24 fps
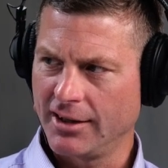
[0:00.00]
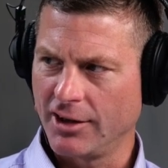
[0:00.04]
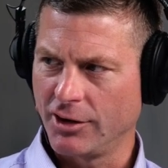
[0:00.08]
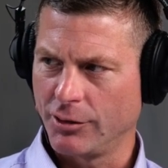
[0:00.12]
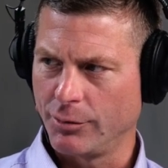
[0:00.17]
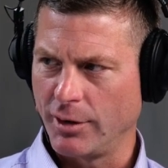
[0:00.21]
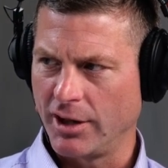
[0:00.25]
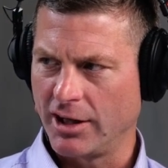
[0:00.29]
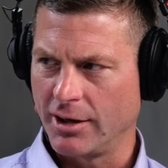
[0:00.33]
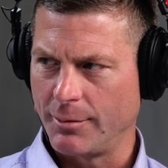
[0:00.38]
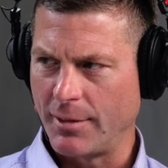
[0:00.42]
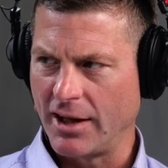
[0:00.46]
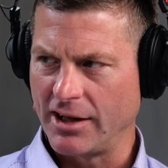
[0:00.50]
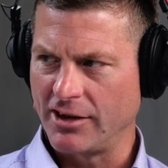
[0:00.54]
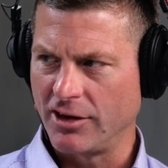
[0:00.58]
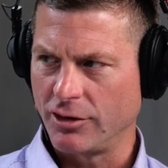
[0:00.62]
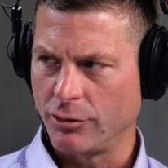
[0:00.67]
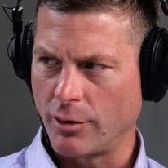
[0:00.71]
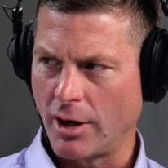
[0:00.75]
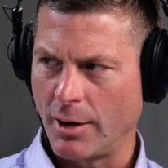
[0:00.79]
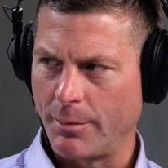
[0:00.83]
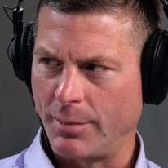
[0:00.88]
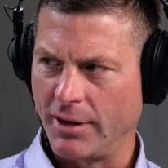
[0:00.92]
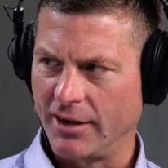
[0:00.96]
because we could make
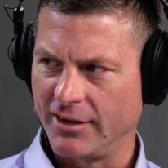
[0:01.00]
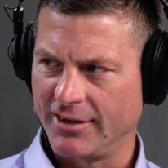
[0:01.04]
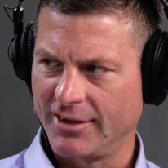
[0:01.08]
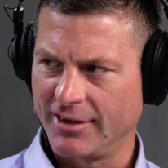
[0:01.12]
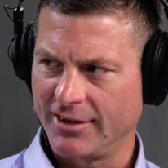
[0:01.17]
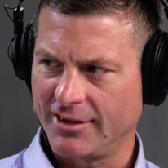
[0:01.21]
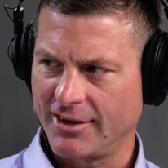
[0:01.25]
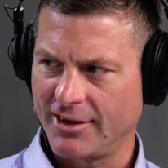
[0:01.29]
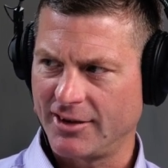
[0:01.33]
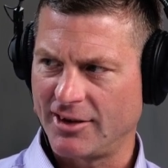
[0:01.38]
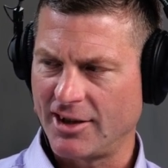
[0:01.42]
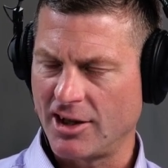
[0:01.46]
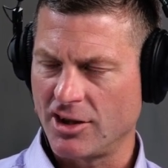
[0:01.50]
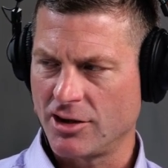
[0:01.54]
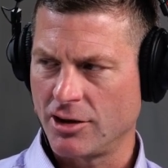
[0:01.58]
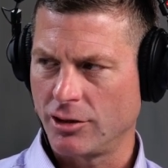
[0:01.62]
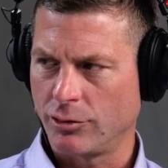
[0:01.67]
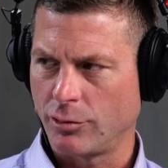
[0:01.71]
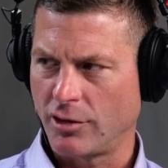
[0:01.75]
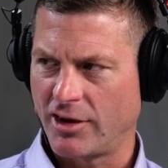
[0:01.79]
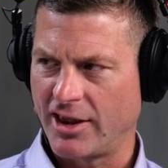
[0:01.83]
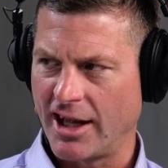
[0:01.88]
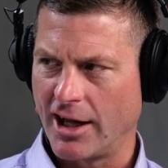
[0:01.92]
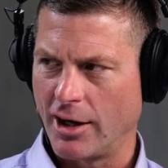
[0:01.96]
these great business
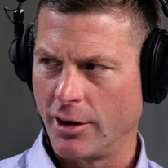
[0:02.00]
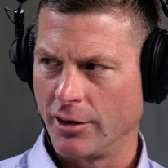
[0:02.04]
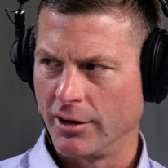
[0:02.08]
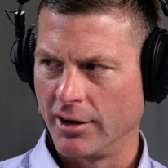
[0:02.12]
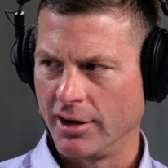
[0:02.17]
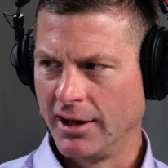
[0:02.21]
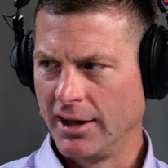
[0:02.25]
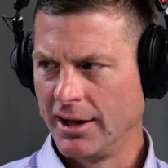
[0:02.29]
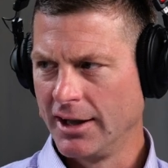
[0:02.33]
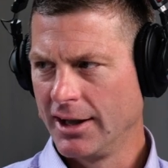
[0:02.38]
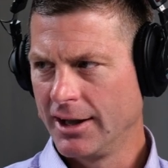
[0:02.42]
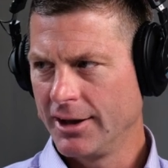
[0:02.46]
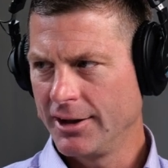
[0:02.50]
decisions without,